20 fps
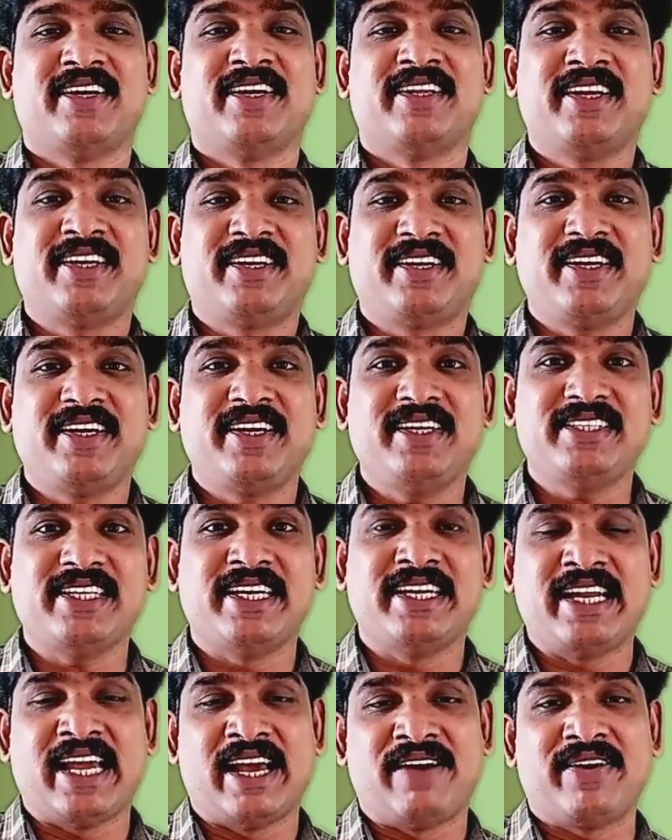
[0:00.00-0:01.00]
The trees
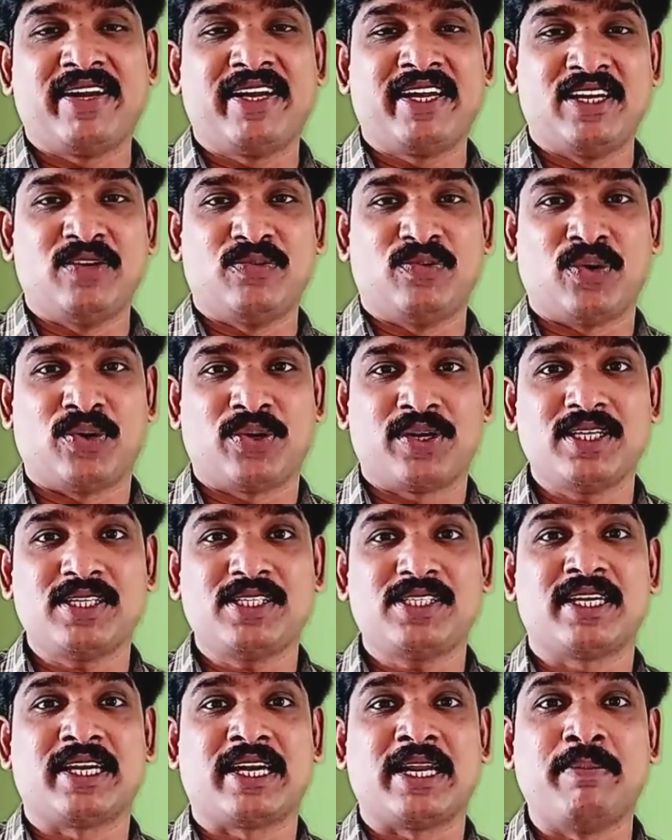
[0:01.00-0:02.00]
in evergreen
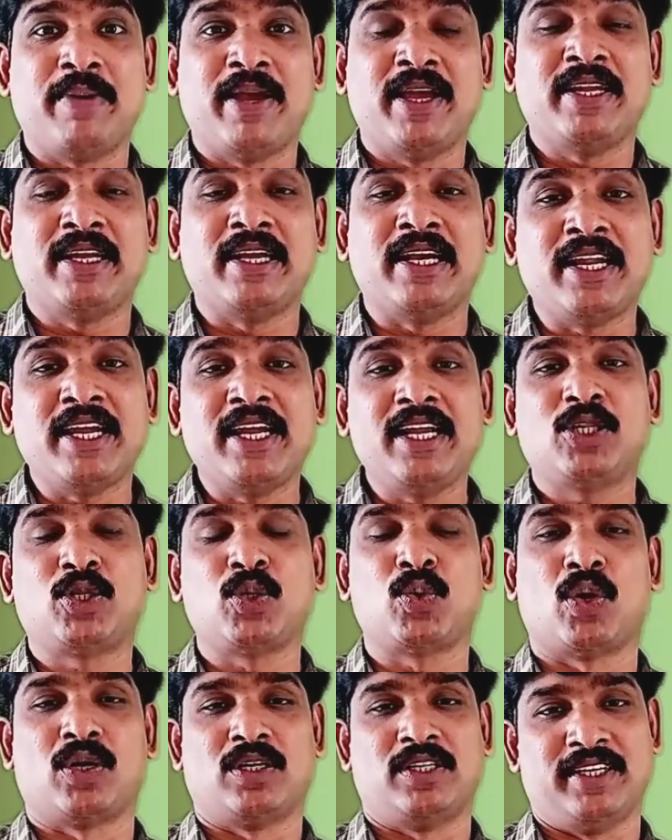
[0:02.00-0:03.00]
forests remain green
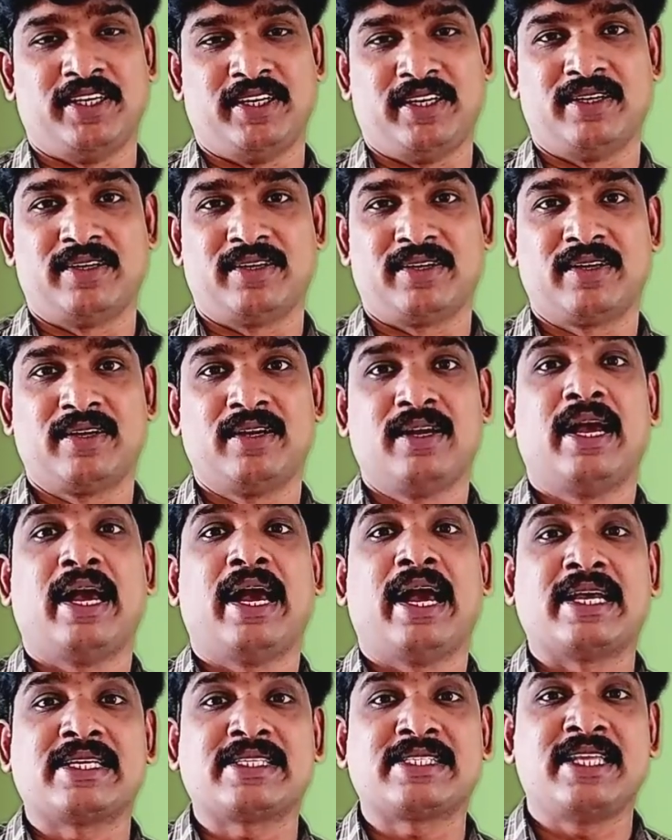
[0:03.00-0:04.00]
throughout the year
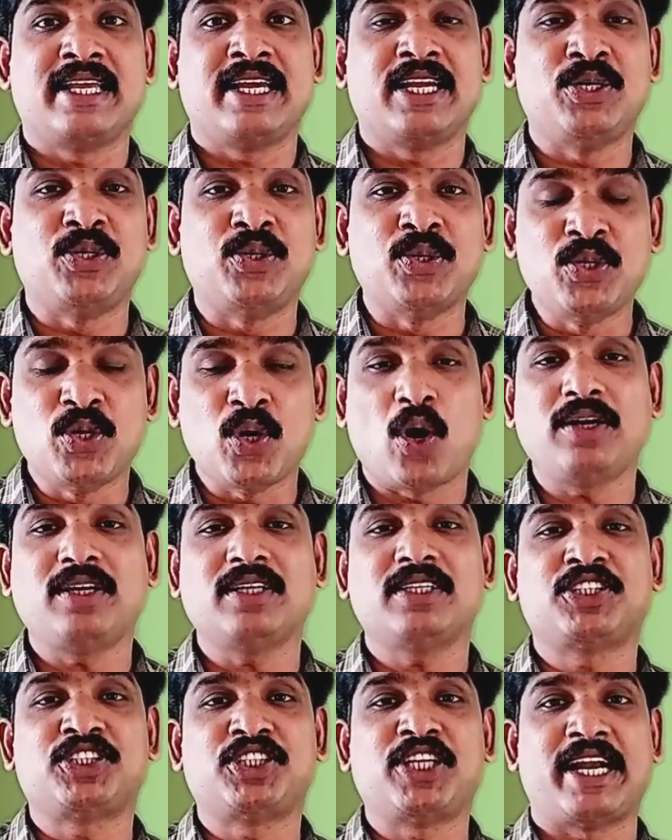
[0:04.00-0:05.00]
as they do
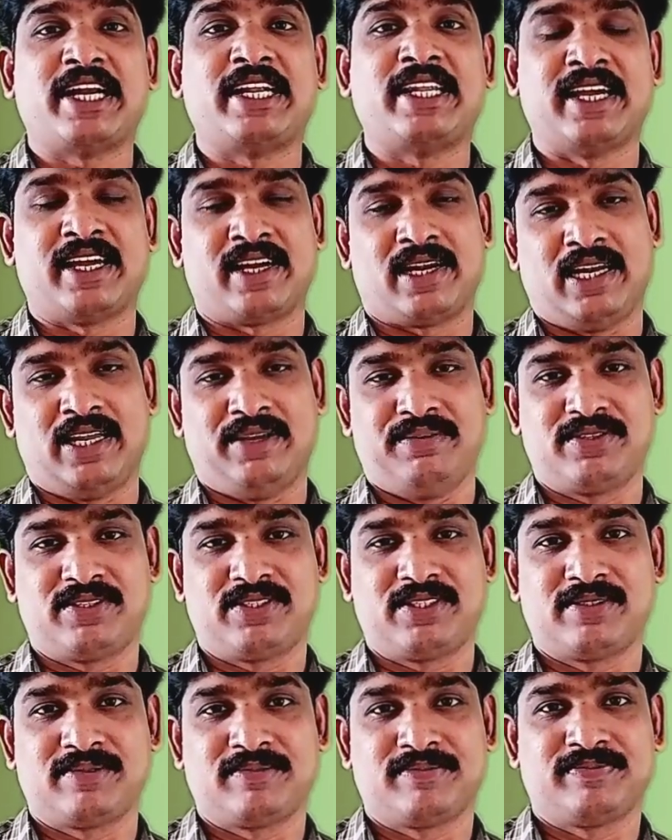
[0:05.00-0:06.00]
not shed their
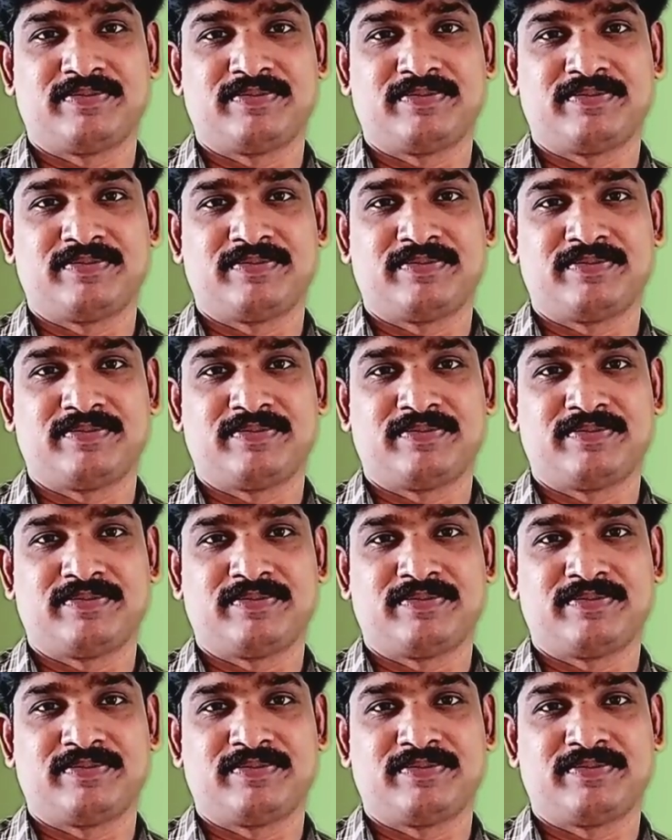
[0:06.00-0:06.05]
leaves.